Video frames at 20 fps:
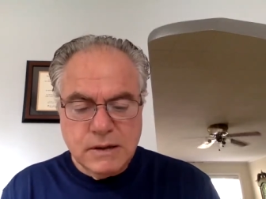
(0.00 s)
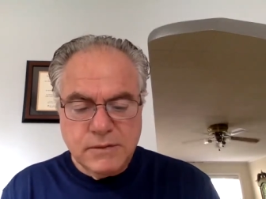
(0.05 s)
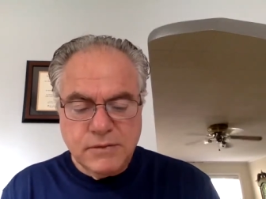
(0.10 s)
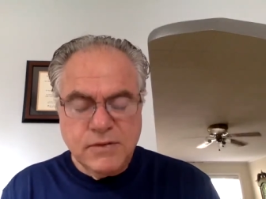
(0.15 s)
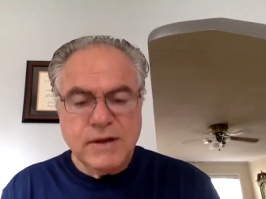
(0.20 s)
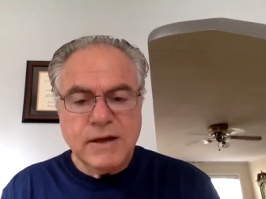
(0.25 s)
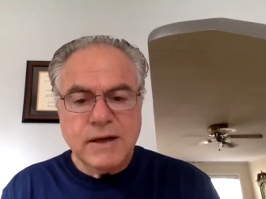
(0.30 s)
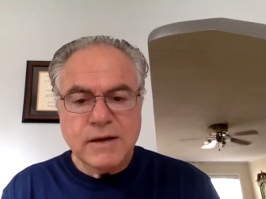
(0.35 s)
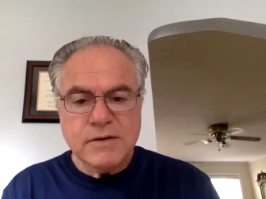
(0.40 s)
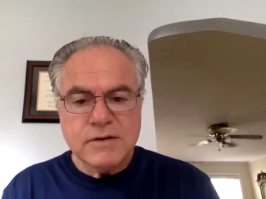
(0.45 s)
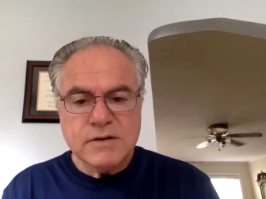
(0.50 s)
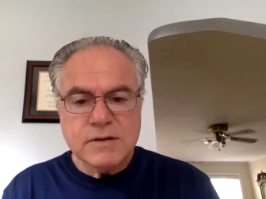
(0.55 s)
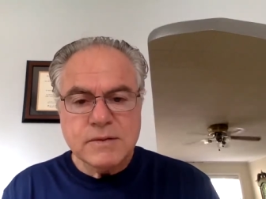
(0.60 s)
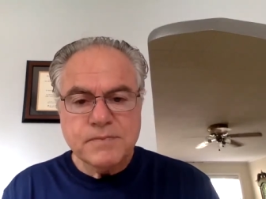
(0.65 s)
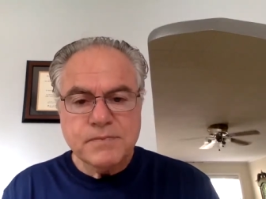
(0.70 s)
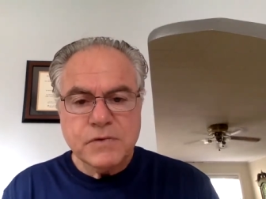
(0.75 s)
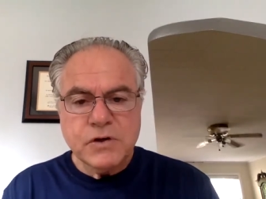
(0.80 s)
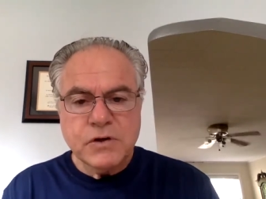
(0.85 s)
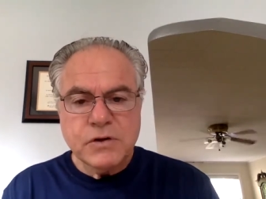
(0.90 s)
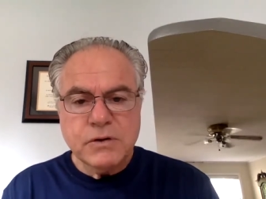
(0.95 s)
things,
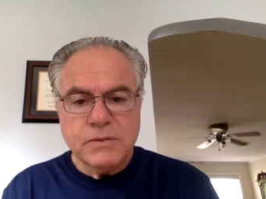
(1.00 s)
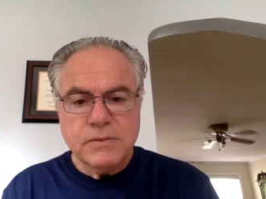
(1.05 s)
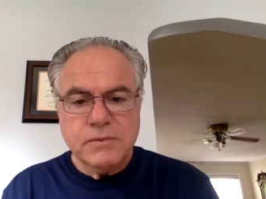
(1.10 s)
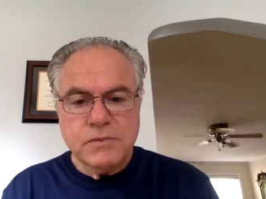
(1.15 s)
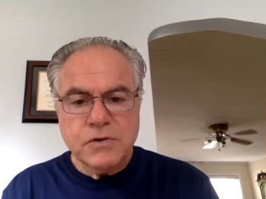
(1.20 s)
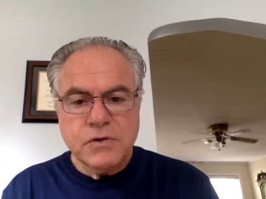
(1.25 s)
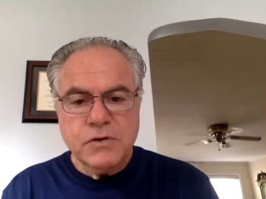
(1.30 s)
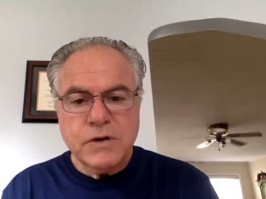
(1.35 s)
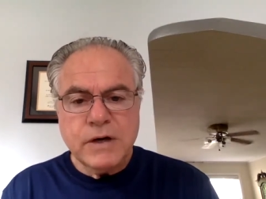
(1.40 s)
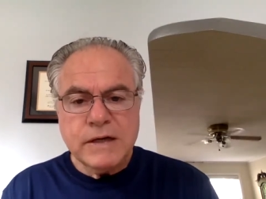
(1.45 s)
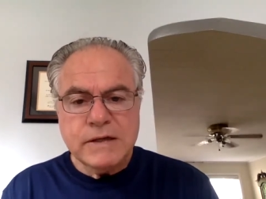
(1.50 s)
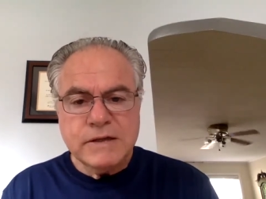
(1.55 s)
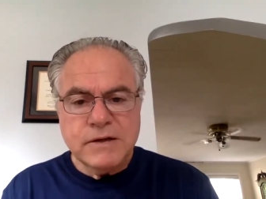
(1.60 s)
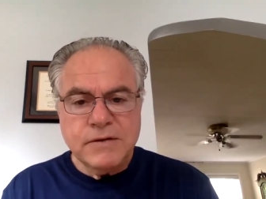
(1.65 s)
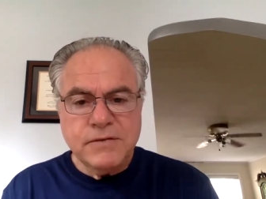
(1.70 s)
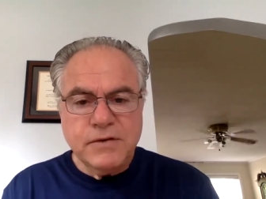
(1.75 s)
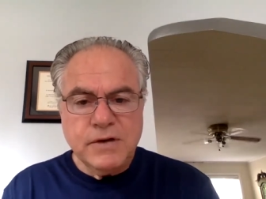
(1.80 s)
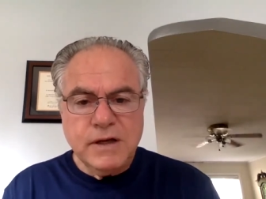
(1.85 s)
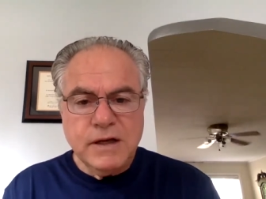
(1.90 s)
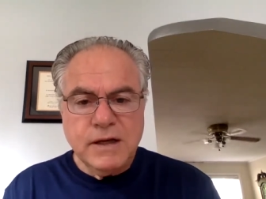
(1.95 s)

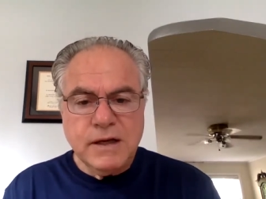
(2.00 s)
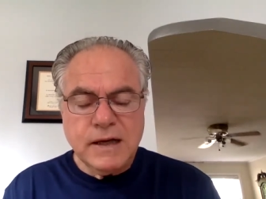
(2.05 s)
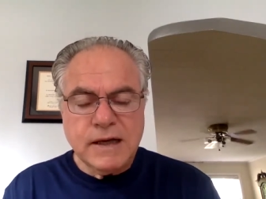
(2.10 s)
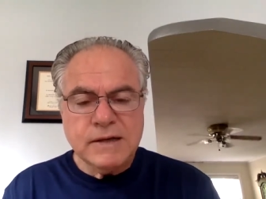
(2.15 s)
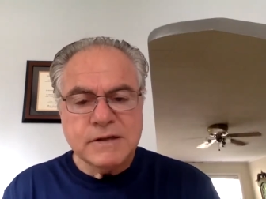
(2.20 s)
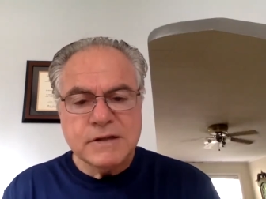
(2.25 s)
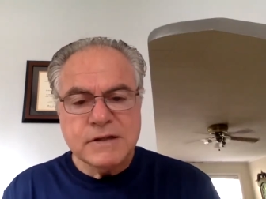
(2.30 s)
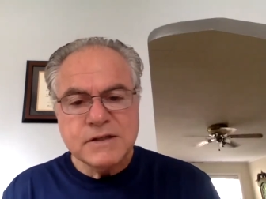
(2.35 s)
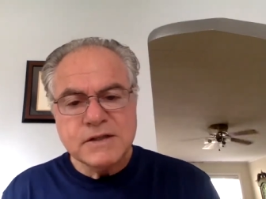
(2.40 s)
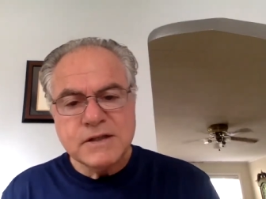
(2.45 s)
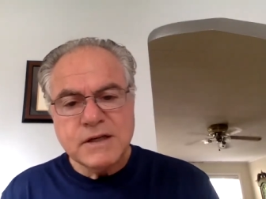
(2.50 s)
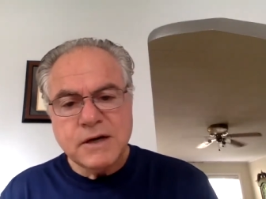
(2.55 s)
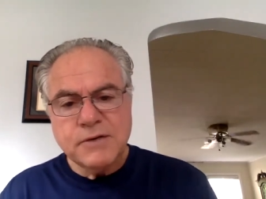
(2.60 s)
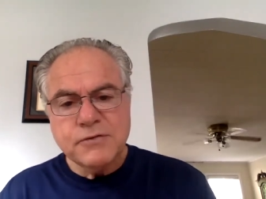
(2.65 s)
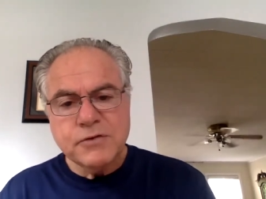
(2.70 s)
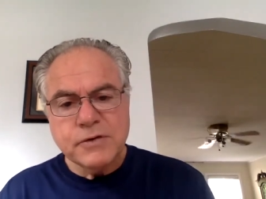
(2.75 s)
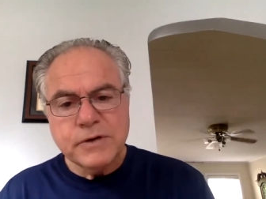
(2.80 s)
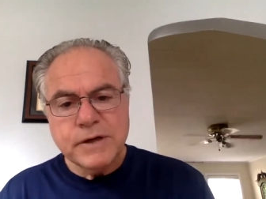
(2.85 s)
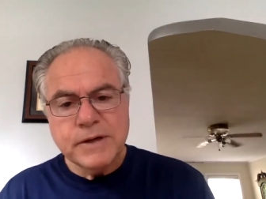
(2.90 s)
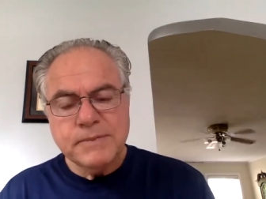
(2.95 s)
creativity and
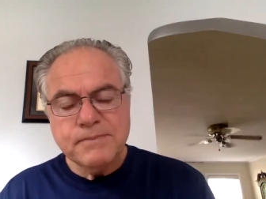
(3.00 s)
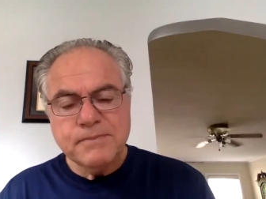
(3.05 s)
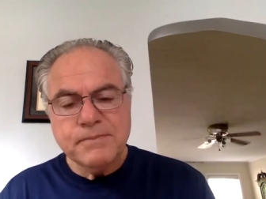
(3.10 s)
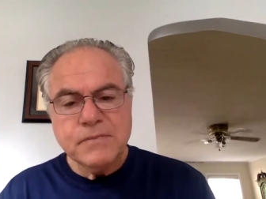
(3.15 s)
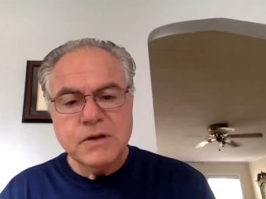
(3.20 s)
discovery?